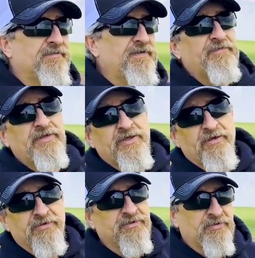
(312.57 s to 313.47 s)
50
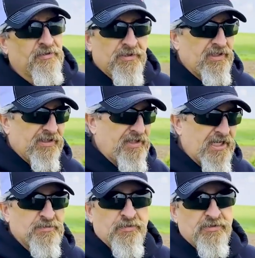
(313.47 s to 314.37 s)
years ago in
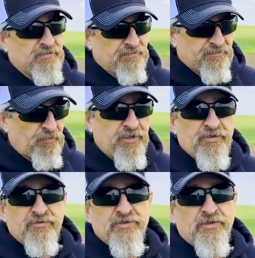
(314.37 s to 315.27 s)
textbooks, or 40
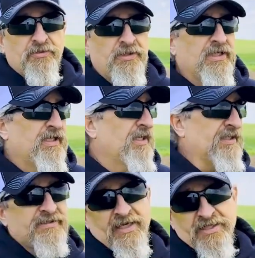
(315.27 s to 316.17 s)
years ago,
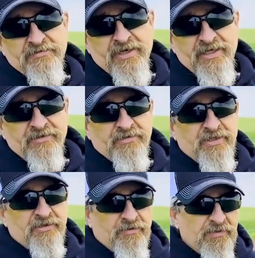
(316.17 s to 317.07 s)
it states right in there
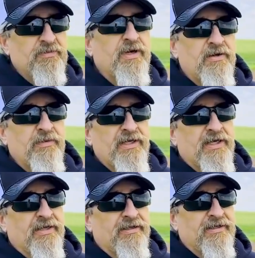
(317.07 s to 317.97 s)
that the only way we
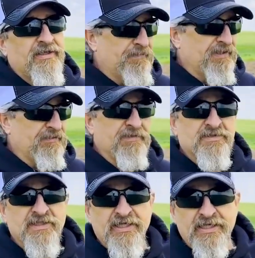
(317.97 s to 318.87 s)
can get rid of
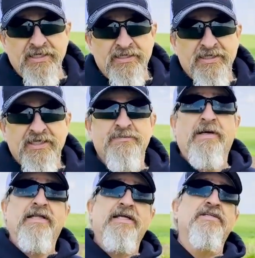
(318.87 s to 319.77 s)
salinity is
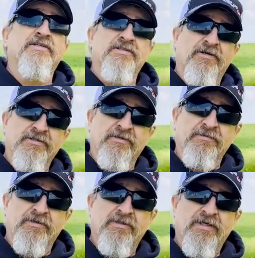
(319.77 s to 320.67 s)
by leaching the salts out.
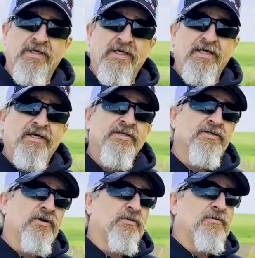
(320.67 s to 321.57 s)

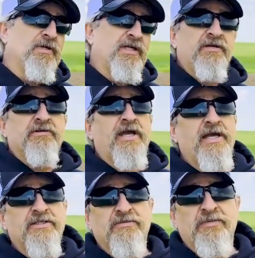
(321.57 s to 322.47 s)
So in
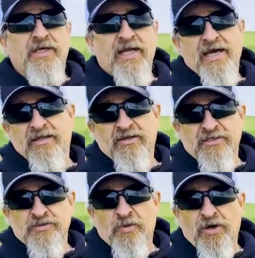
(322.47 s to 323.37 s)
irrigation, we can add in
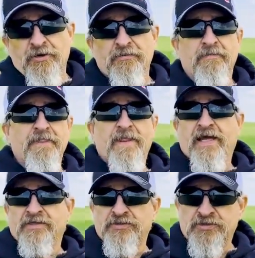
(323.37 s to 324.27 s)
lots of water,
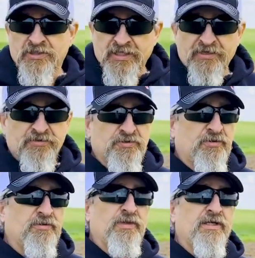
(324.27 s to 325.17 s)
and it's usually a lighter
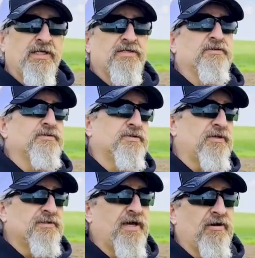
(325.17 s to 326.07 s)
soil, and we can leach those
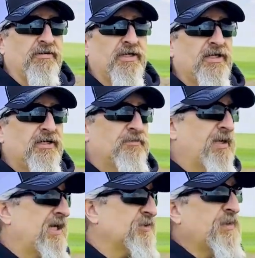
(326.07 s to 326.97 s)
salts down.
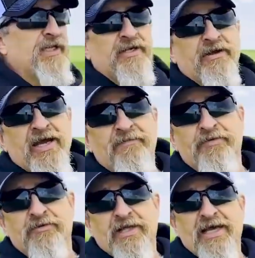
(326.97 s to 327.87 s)
But as we get into
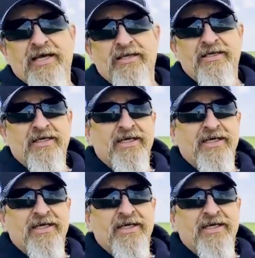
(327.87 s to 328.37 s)
heavier land,